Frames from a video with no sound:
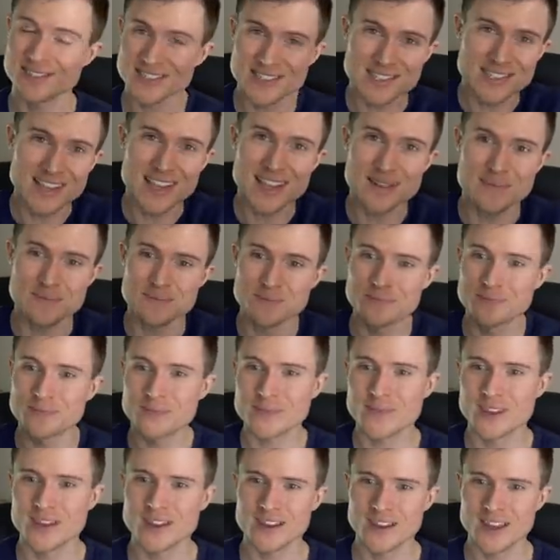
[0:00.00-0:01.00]
the same.
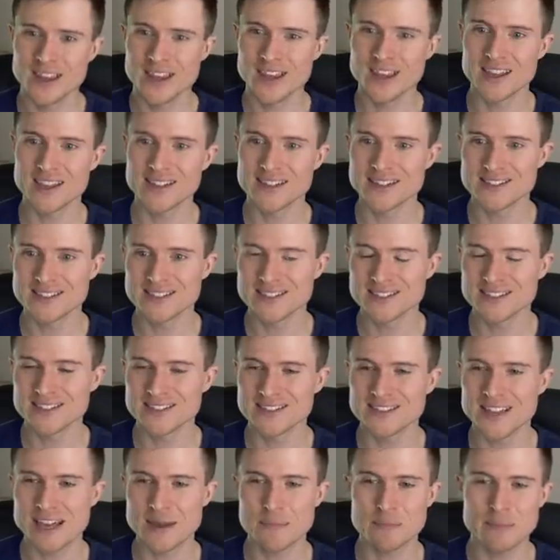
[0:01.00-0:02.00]
And
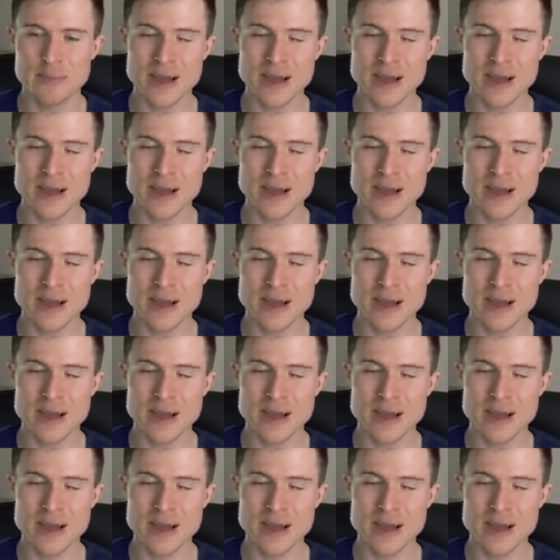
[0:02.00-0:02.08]
that